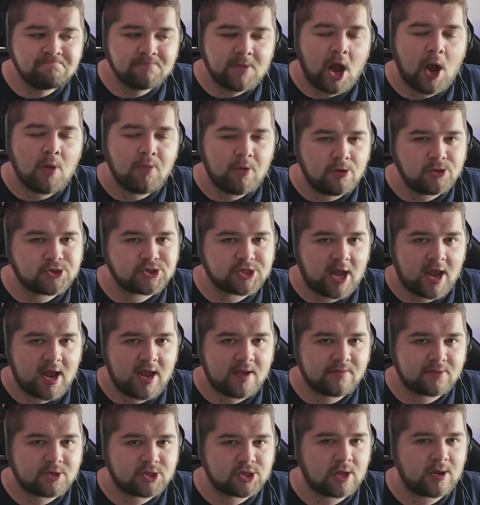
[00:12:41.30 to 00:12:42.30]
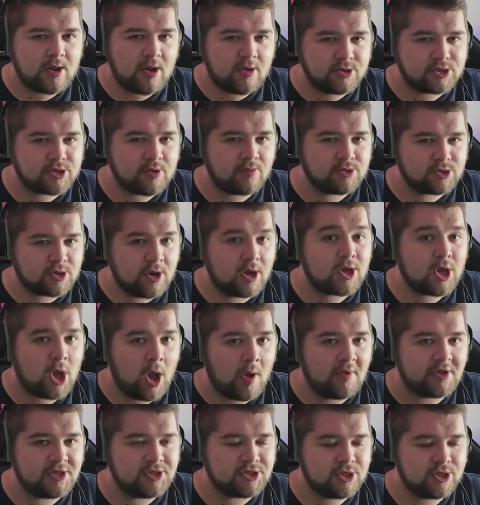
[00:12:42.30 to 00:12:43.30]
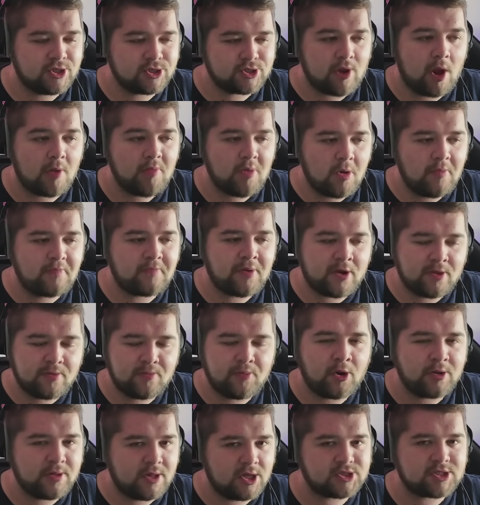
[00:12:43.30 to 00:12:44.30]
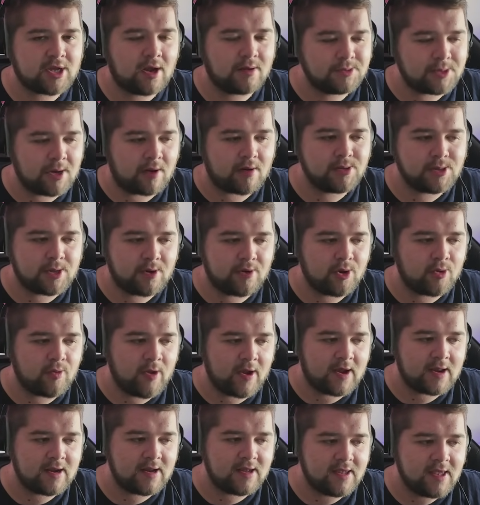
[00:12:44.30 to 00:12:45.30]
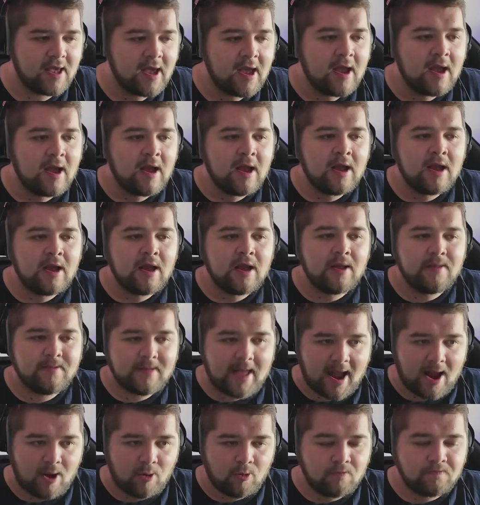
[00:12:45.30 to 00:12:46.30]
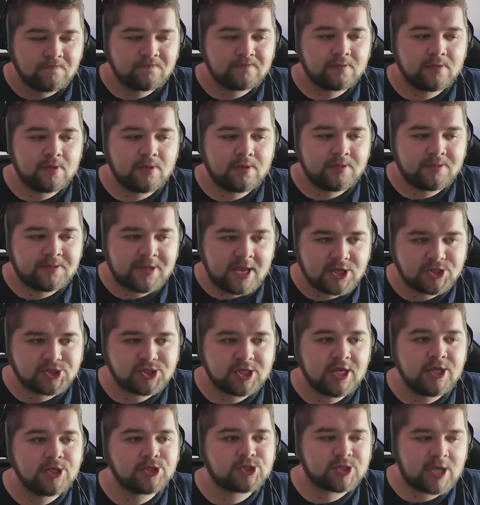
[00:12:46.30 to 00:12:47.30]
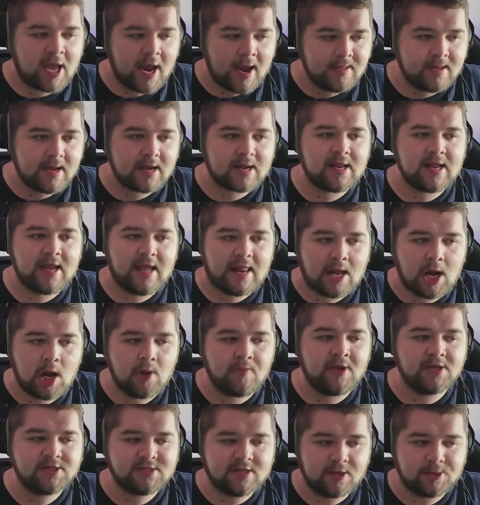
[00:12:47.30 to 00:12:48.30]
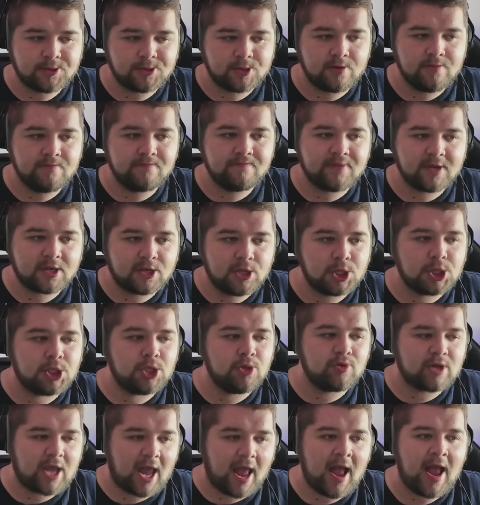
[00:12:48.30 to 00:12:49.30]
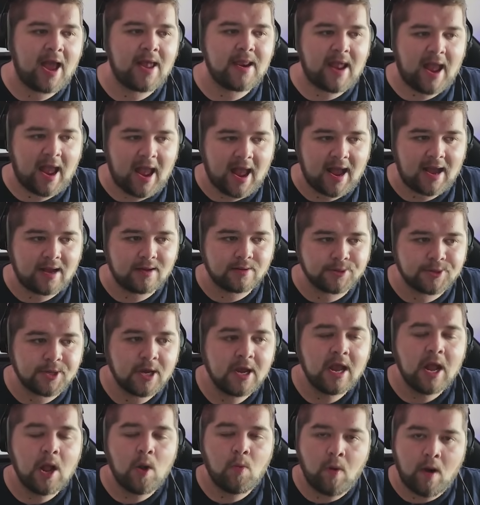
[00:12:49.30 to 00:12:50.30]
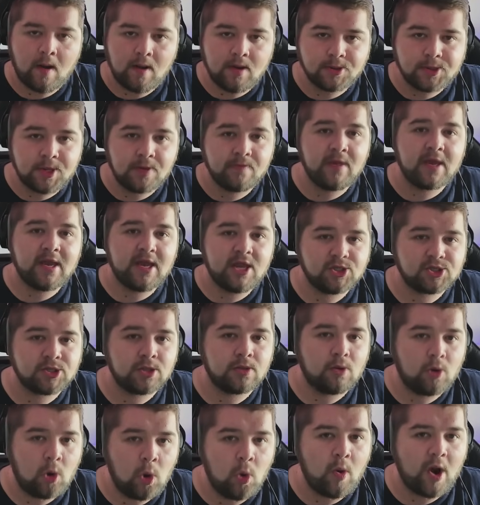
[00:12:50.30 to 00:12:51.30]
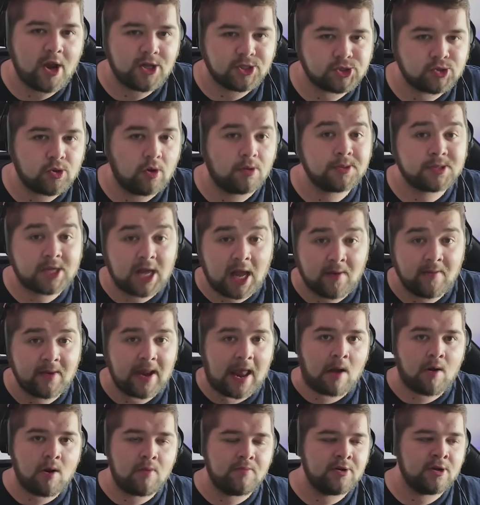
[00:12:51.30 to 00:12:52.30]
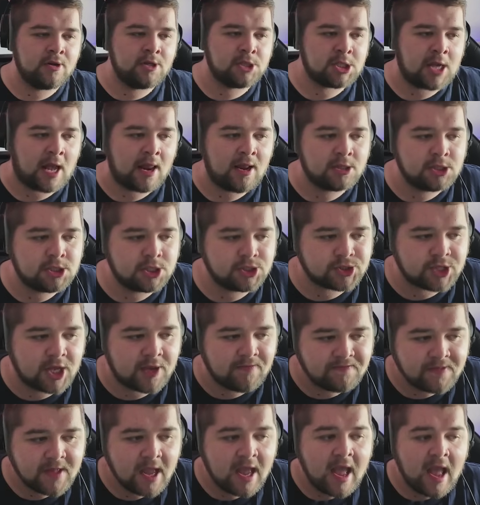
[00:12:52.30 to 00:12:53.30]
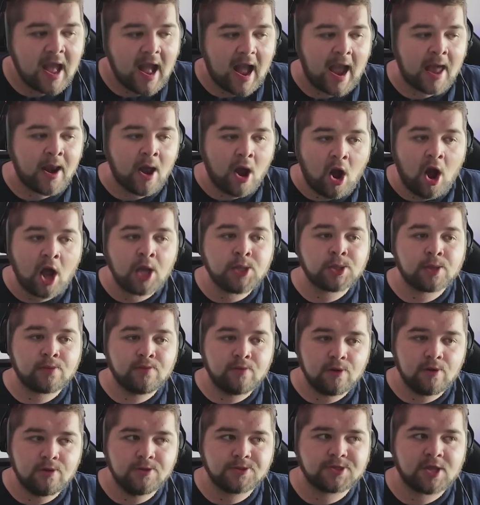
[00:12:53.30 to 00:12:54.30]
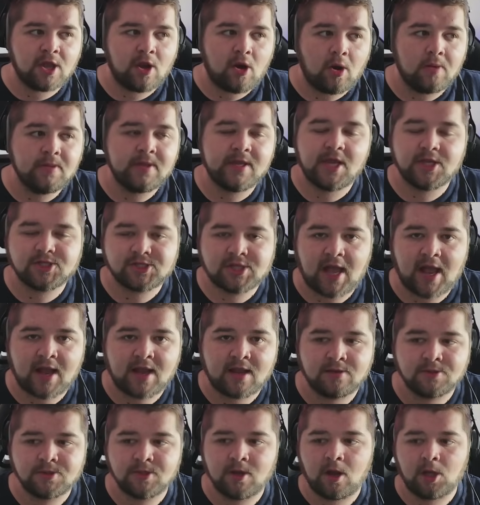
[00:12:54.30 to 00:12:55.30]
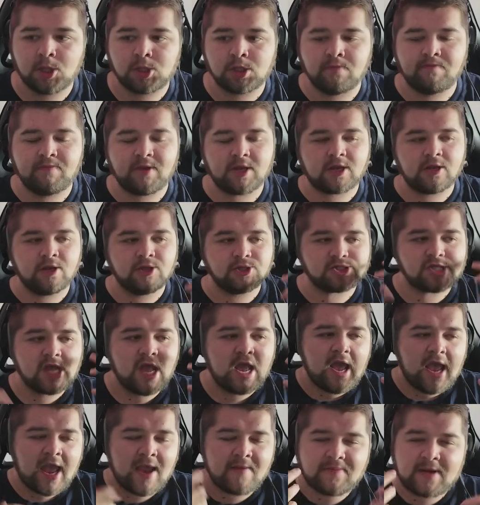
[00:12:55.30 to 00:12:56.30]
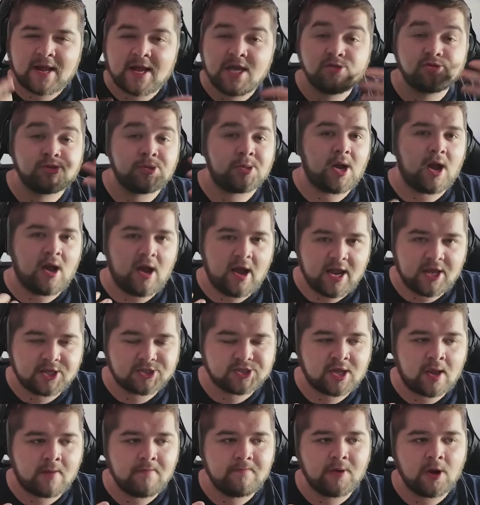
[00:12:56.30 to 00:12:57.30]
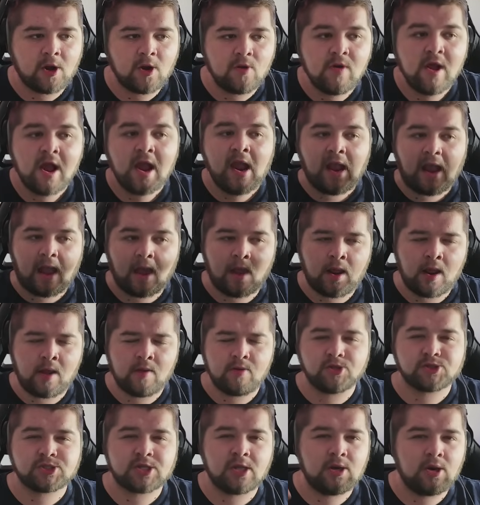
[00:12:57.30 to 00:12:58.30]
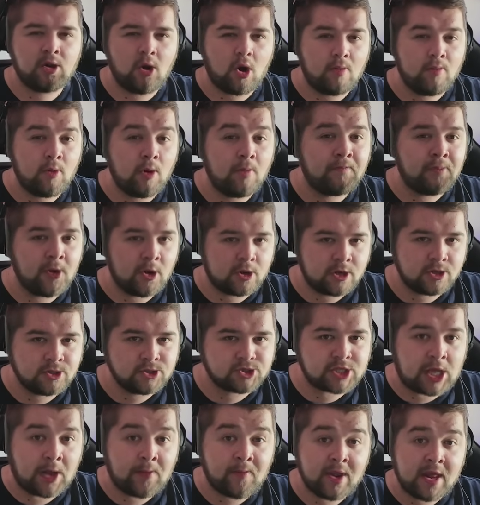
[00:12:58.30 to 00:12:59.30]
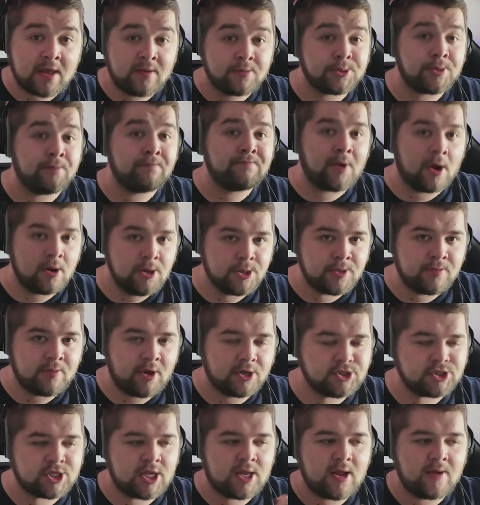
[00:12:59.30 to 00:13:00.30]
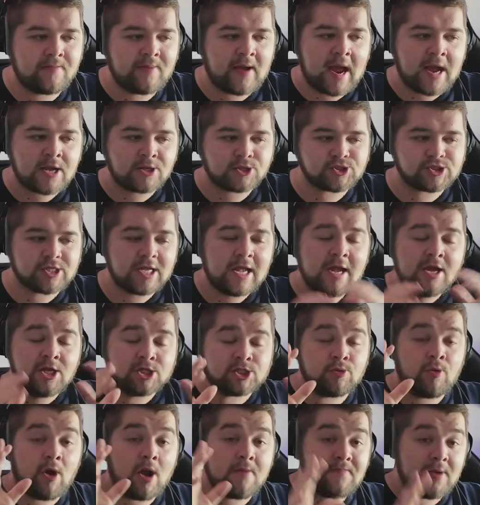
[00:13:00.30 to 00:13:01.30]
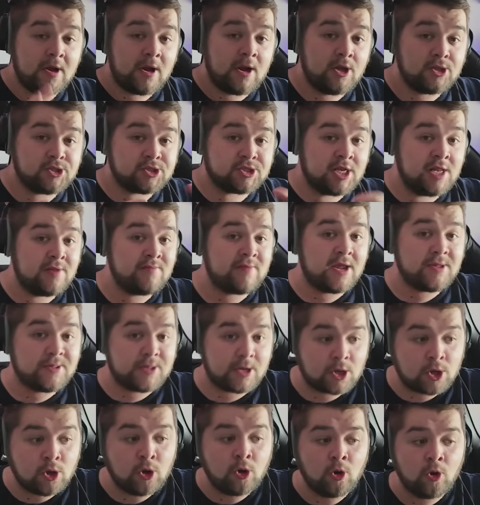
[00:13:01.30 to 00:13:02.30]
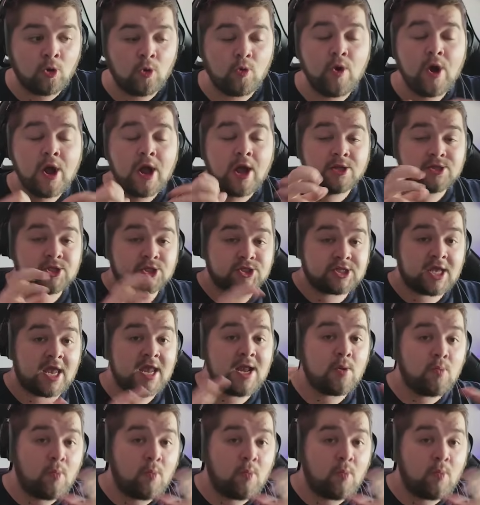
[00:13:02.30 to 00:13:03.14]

I will say it because I know someone's going to comment it, so I will point this out very quickly. Now, this is technically a little bit different because you can have one of them that isn't always sort of coming out and putting challenges in. And I removed it on the attacking version because it plays with a higher tempo, and I noticed a lot more bookings coming in from both of my centre-backs. So I personally made the call to take